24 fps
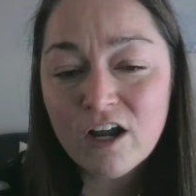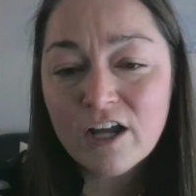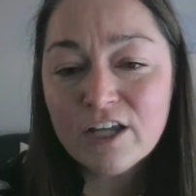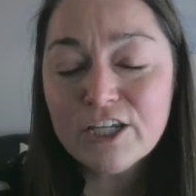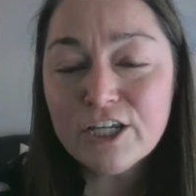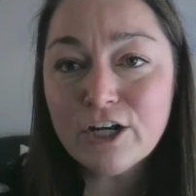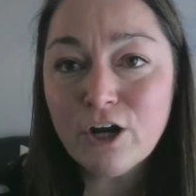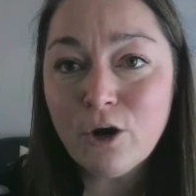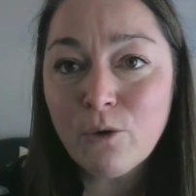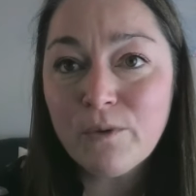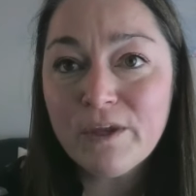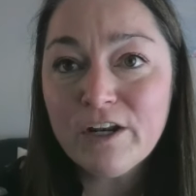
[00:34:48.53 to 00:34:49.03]

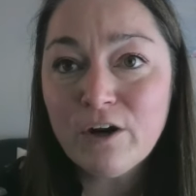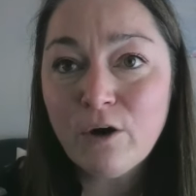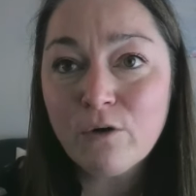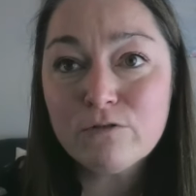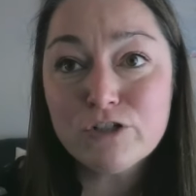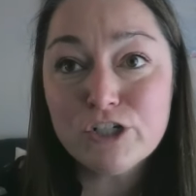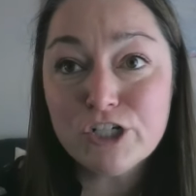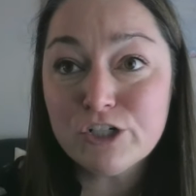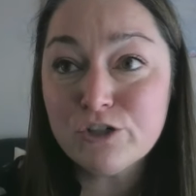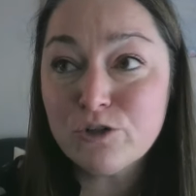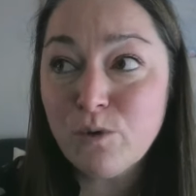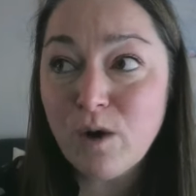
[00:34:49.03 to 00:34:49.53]
You know, we
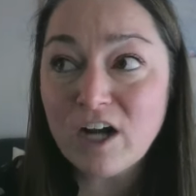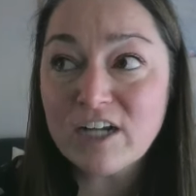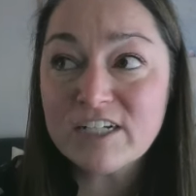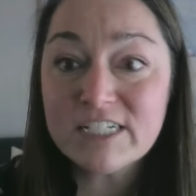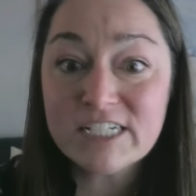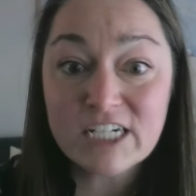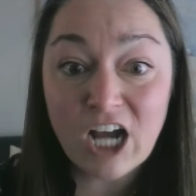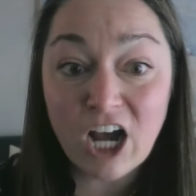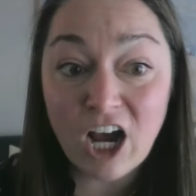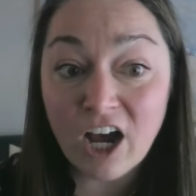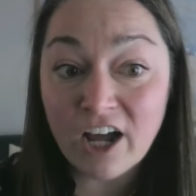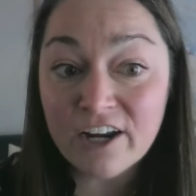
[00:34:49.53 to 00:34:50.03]
don't do a
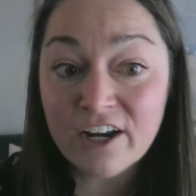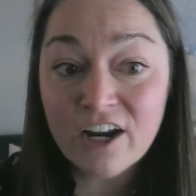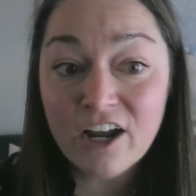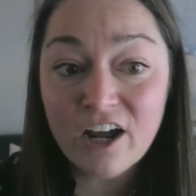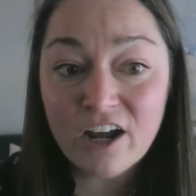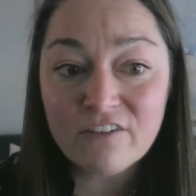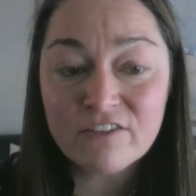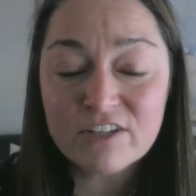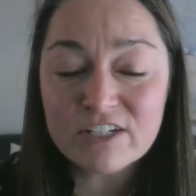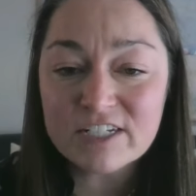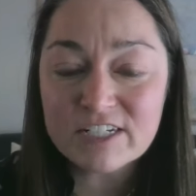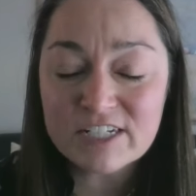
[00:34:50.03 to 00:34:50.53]
ton
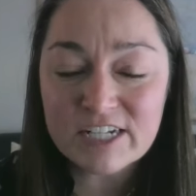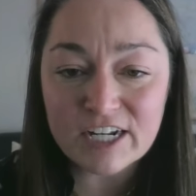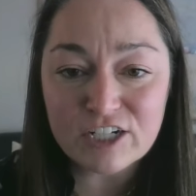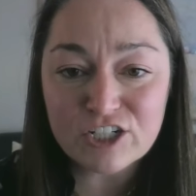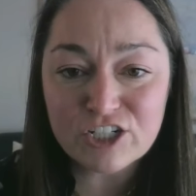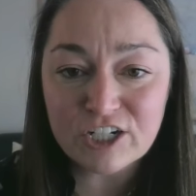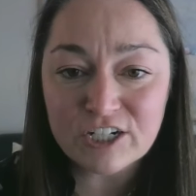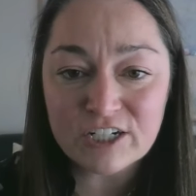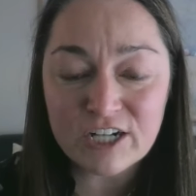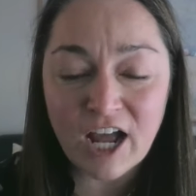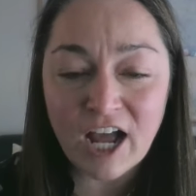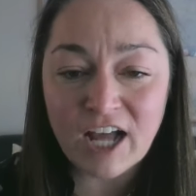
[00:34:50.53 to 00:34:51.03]
of the stage
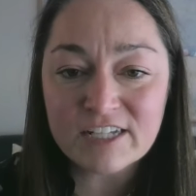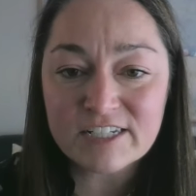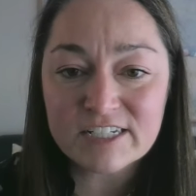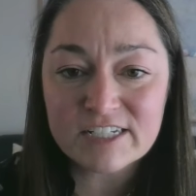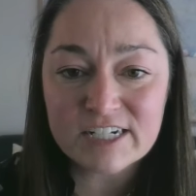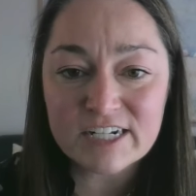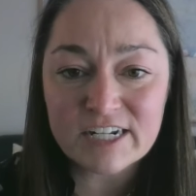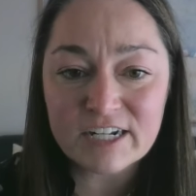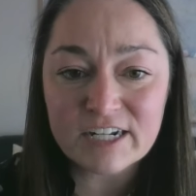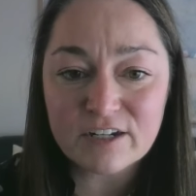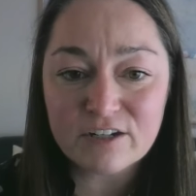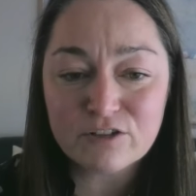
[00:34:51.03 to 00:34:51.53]

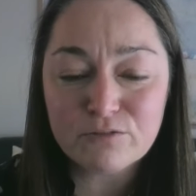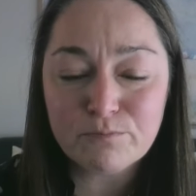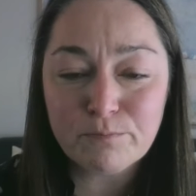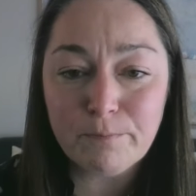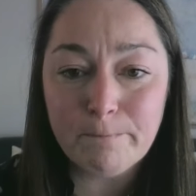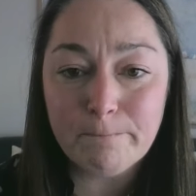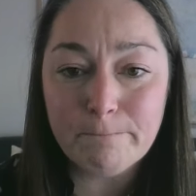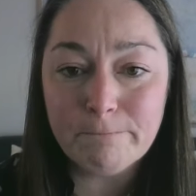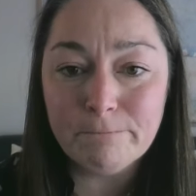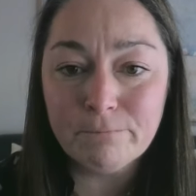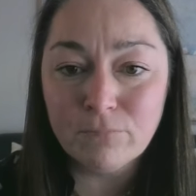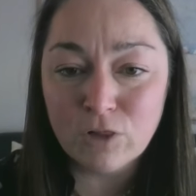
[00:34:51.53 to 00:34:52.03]
agnostic
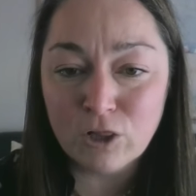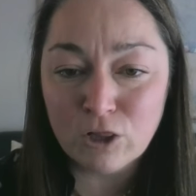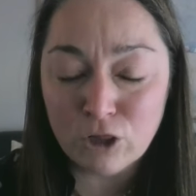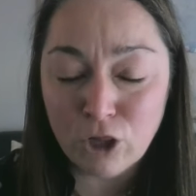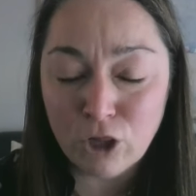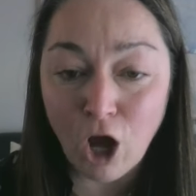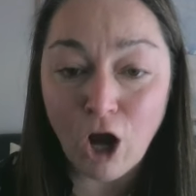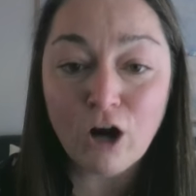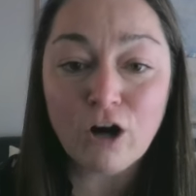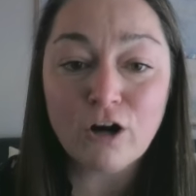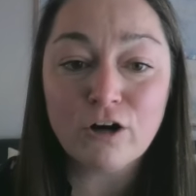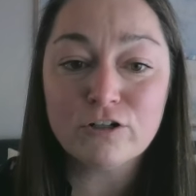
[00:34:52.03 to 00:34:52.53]

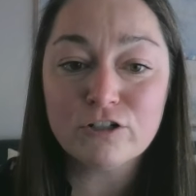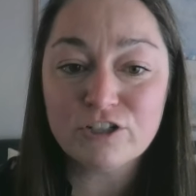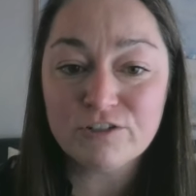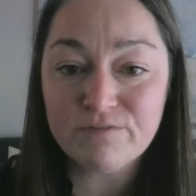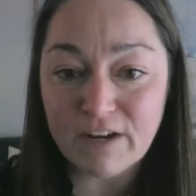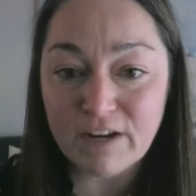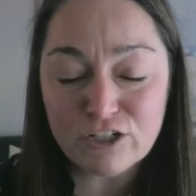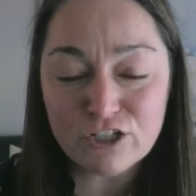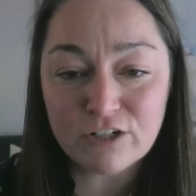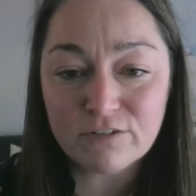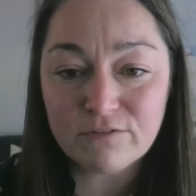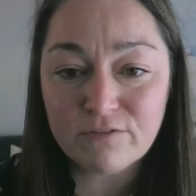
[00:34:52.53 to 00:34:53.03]
large
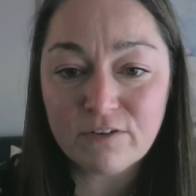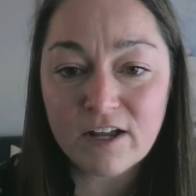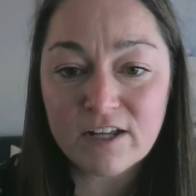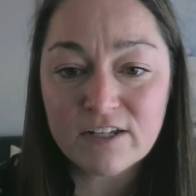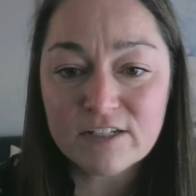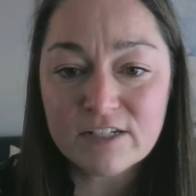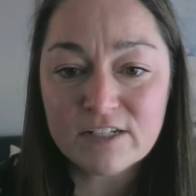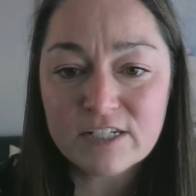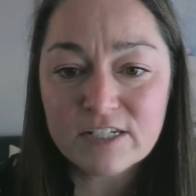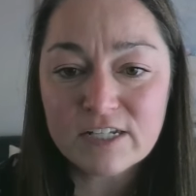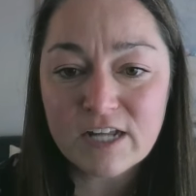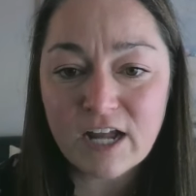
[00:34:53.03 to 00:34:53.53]
venture
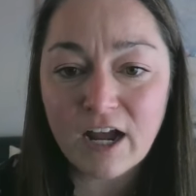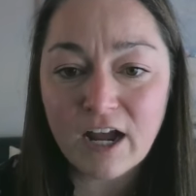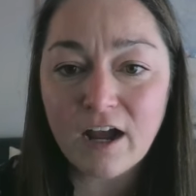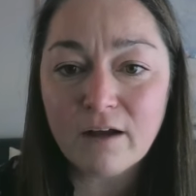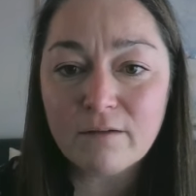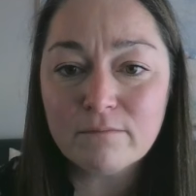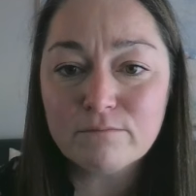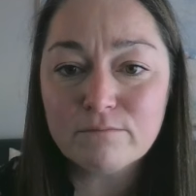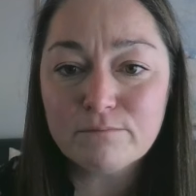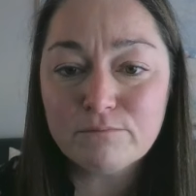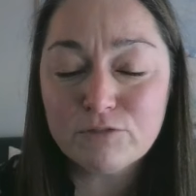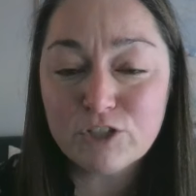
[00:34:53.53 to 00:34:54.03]
funds,
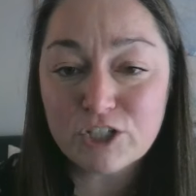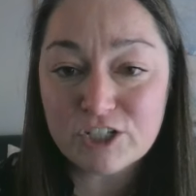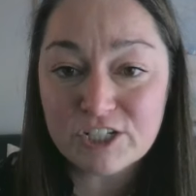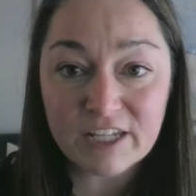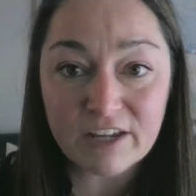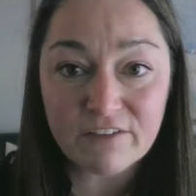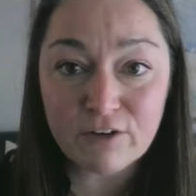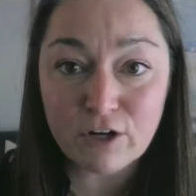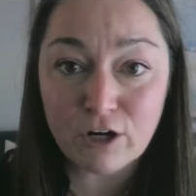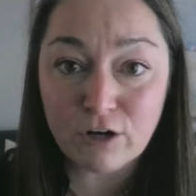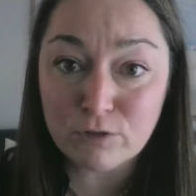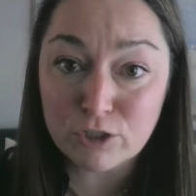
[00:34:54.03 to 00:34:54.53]
um, just
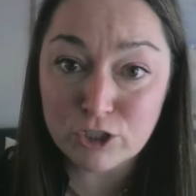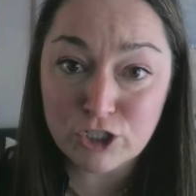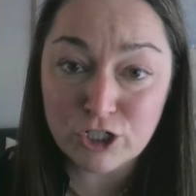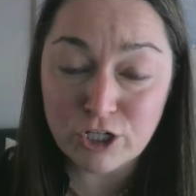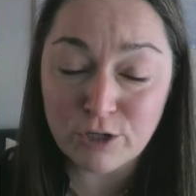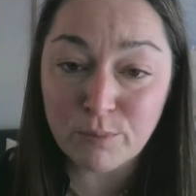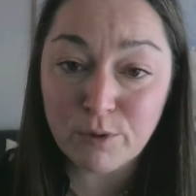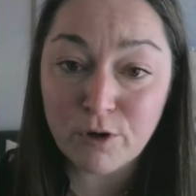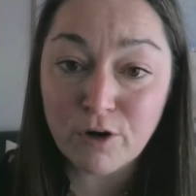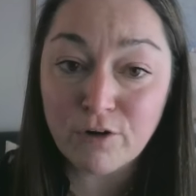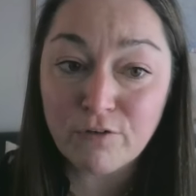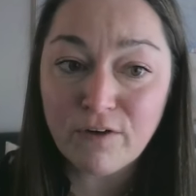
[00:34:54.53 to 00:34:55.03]
given our
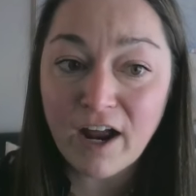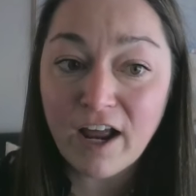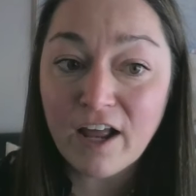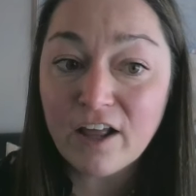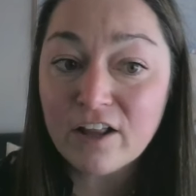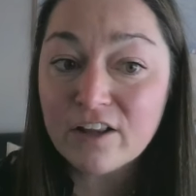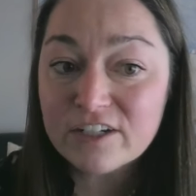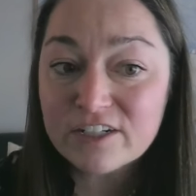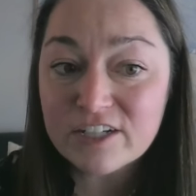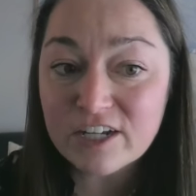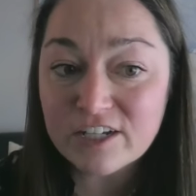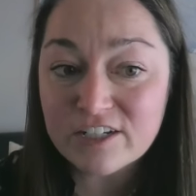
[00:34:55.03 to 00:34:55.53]
return
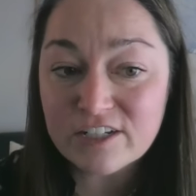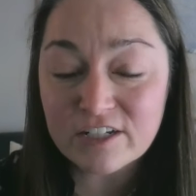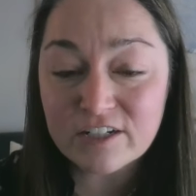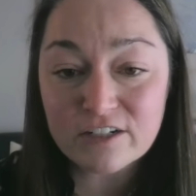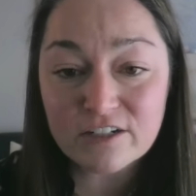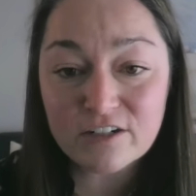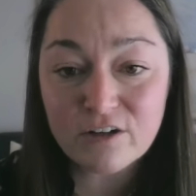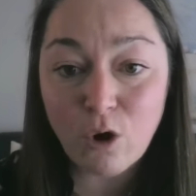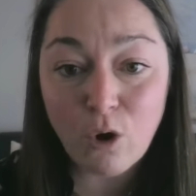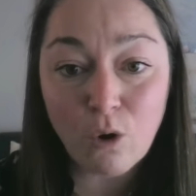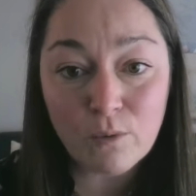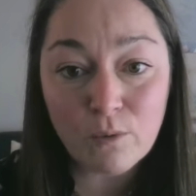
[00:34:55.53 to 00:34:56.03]
profile, it doesn't
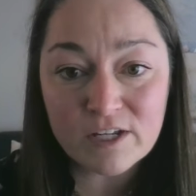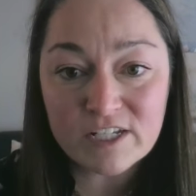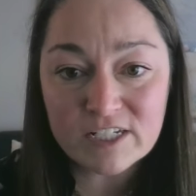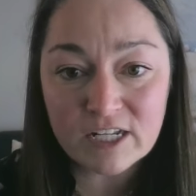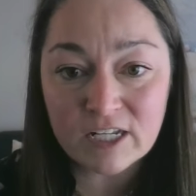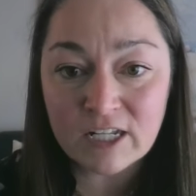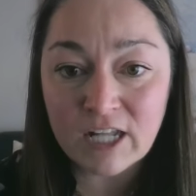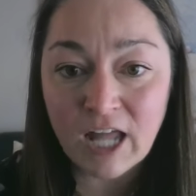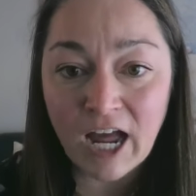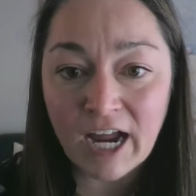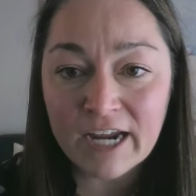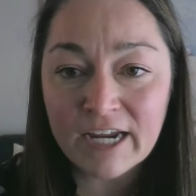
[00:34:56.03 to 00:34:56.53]
always
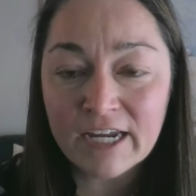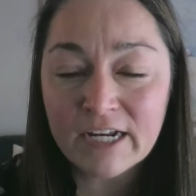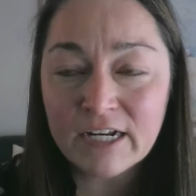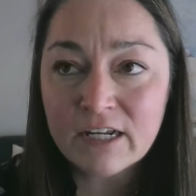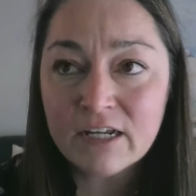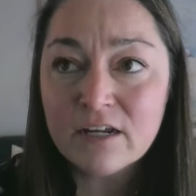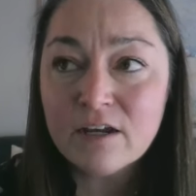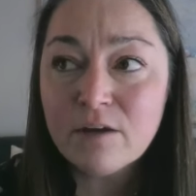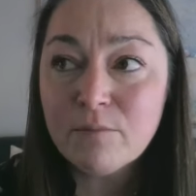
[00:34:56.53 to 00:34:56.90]
align.